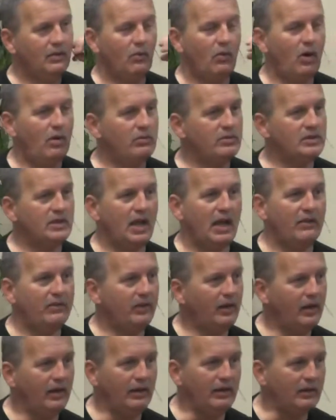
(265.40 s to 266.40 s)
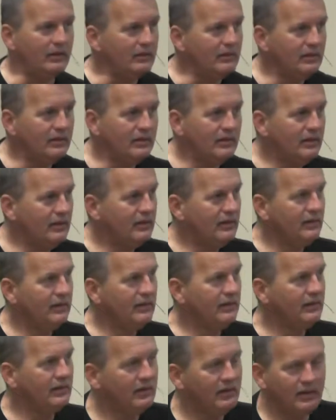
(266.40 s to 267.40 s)
What was I thinking?
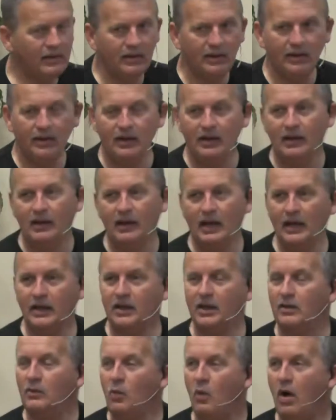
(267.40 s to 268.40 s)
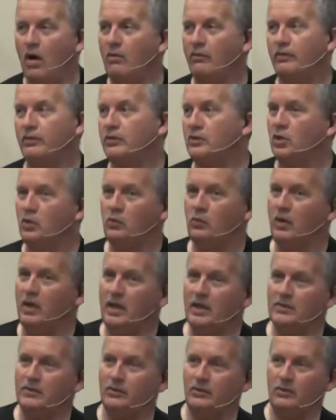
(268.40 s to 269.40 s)
I couldn't walk for 2
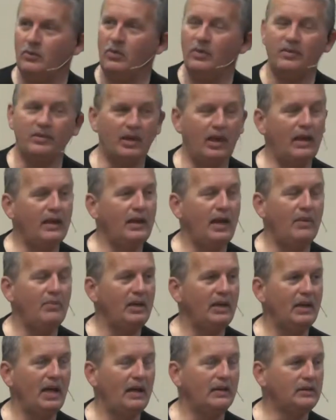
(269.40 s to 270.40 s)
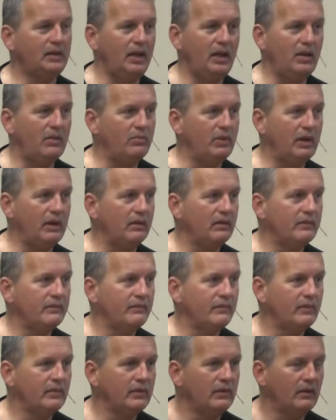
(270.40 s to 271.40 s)
weeks for one thing. I was like killing.
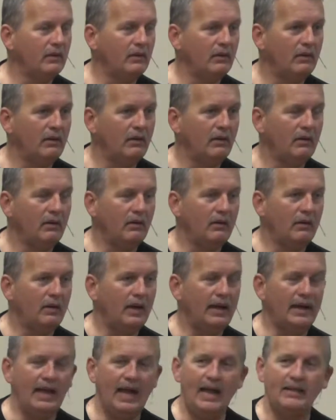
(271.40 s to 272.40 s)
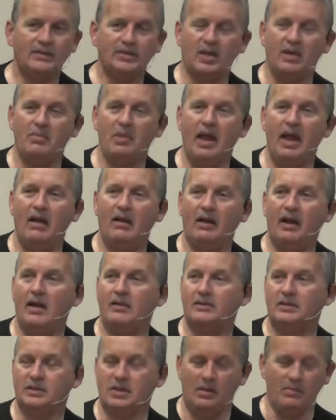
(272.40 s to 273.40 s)
And I
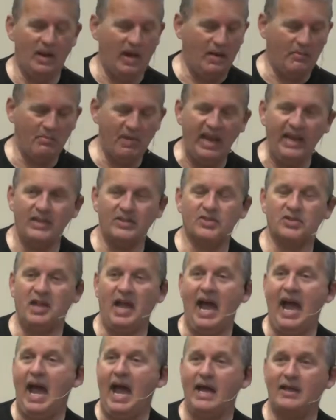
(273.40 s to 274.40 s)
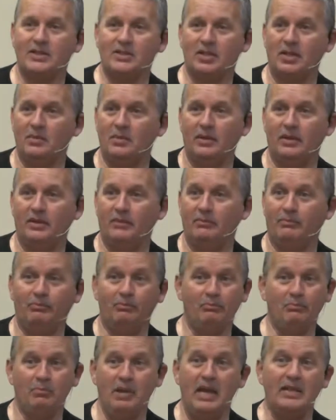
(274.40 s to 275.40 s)
somehow managed to hide some of the
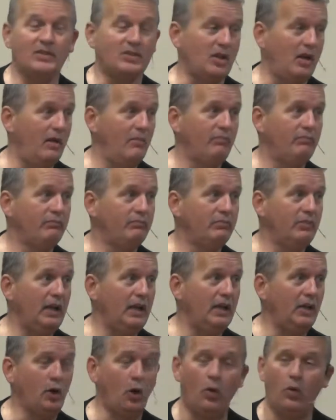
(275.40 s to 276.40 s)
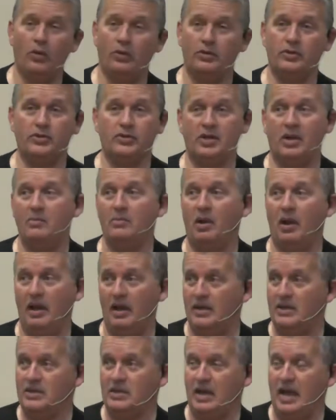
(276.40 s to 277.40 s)
mess up in the corner
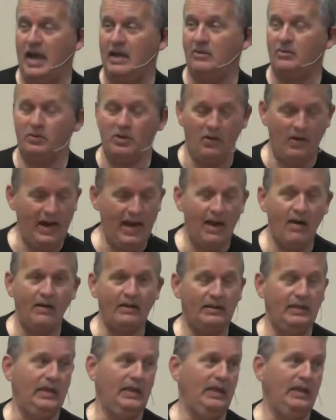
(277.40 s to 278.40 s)
someplace, and I don't know how